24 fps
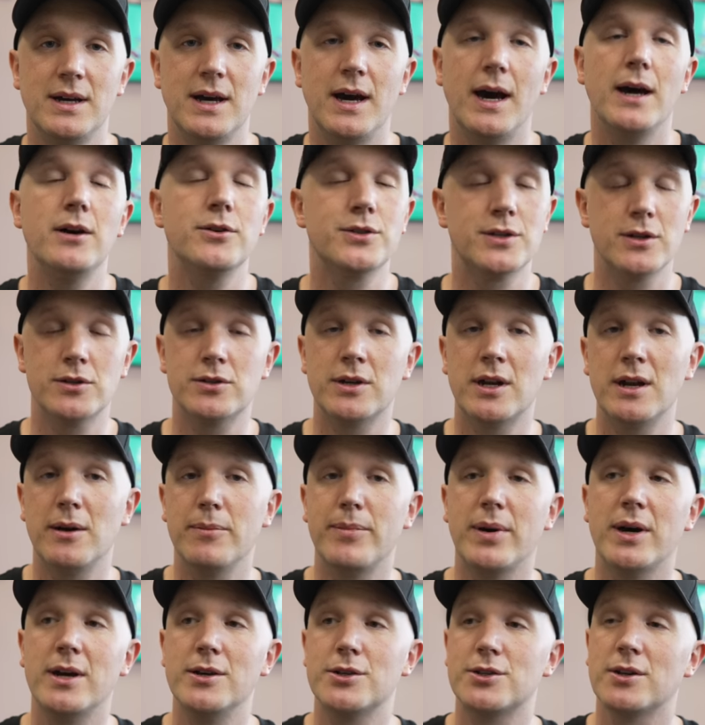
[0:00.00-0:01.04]
I also tried out
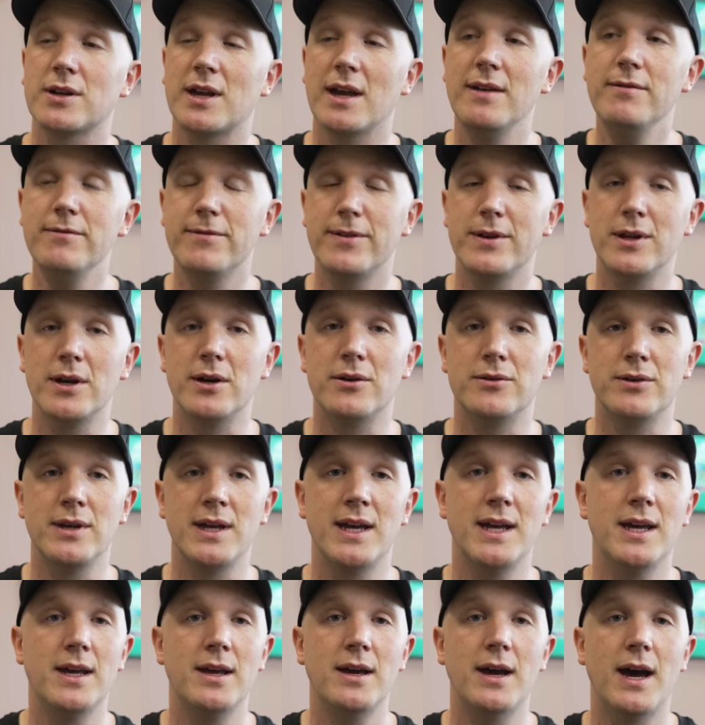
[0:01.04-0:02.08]
Bioshock Infinite on
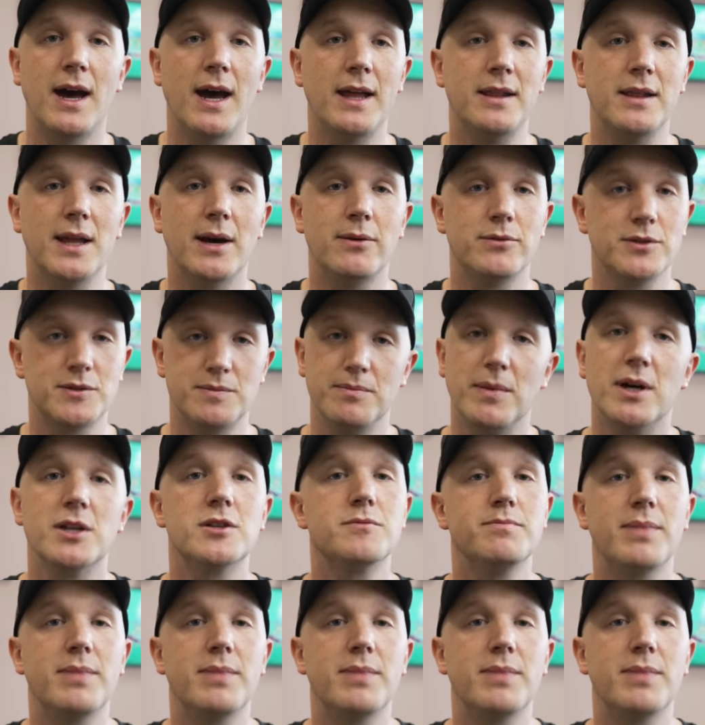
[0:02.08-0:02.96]
here and that was much